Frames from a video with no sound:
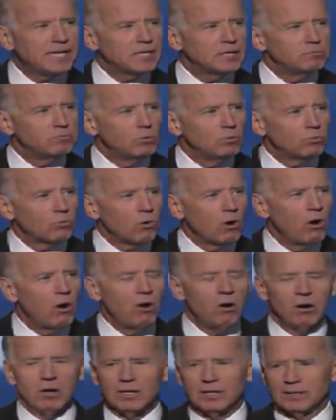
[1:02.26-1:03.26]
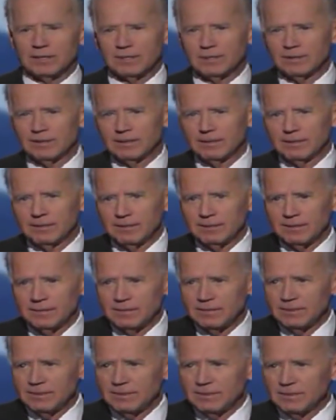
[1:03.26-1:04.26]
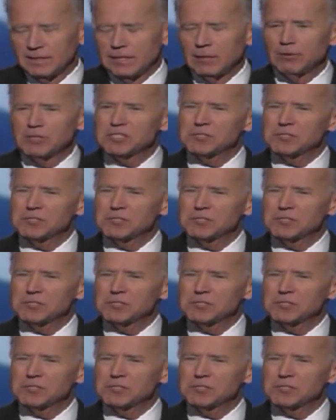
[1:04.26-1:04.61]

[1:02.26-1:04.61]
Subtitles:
Please re-elect me and Mr. Obama.